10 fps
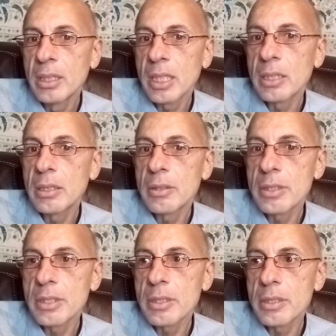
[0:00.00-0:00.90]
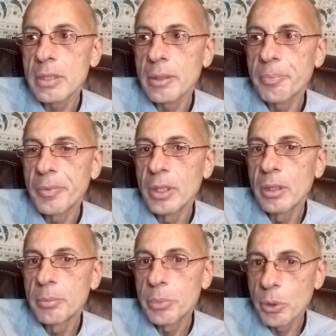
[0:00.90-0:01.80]
That there's this um,
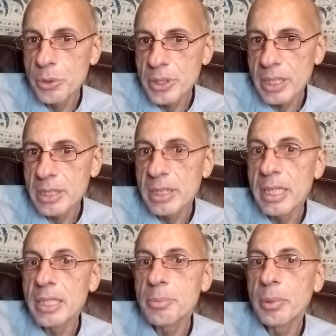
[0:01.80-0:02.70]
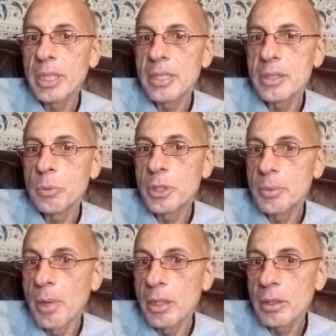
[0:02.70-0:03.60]
process that takes place,
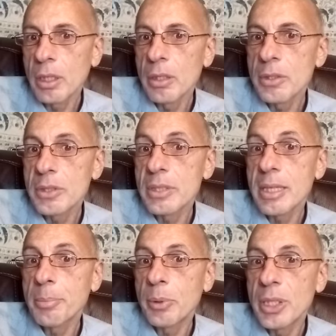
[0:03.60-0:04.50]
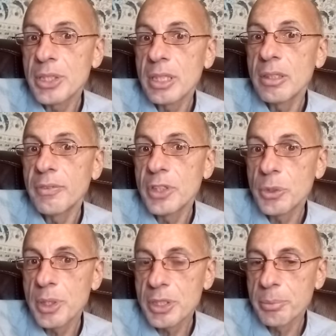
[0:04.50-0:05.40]
which Mahler calls the separation
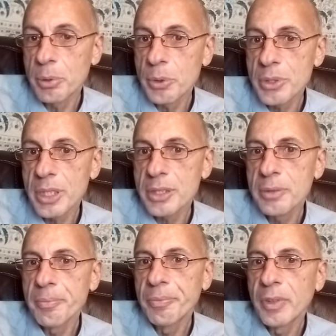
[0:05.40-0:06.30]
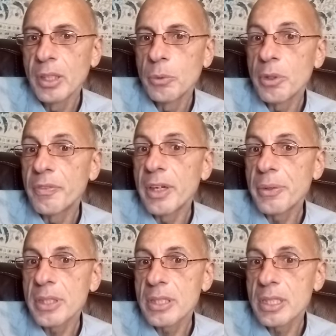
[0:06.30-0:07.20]
individuation process, with
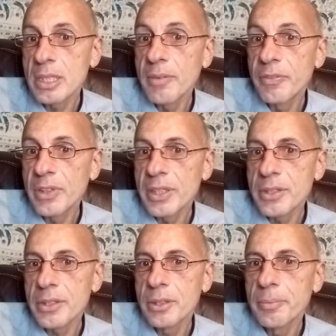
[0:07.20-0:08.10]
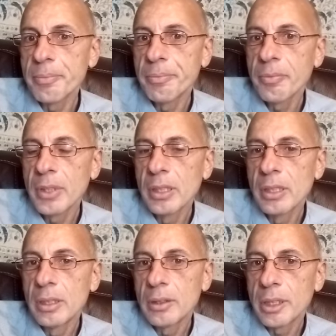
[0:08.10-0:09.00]
various subphases.
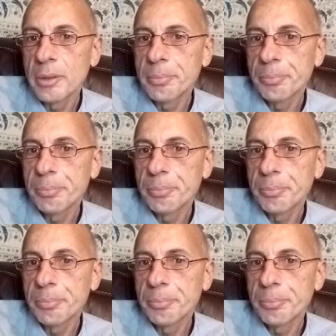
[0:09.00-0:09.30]
Right.